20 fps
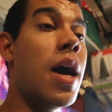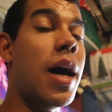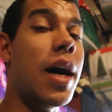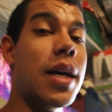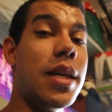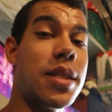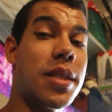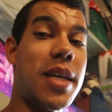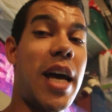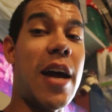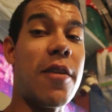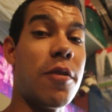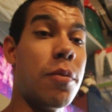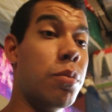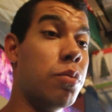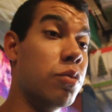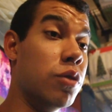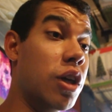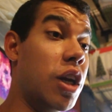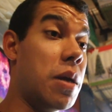aside
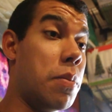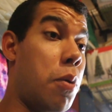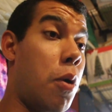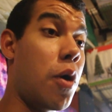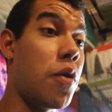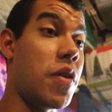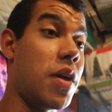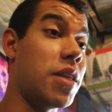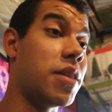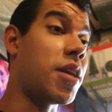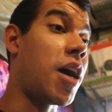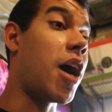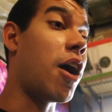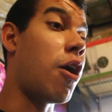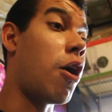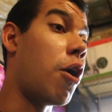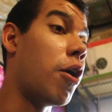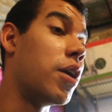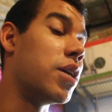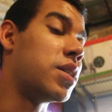from literally pulling the
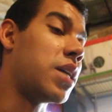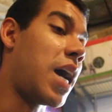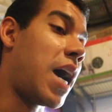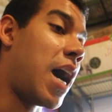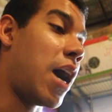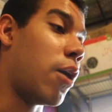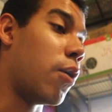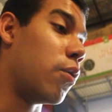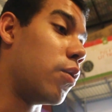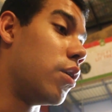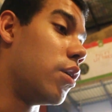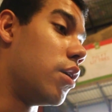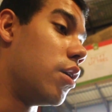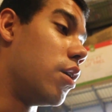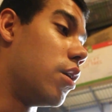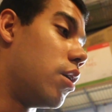entire harness out.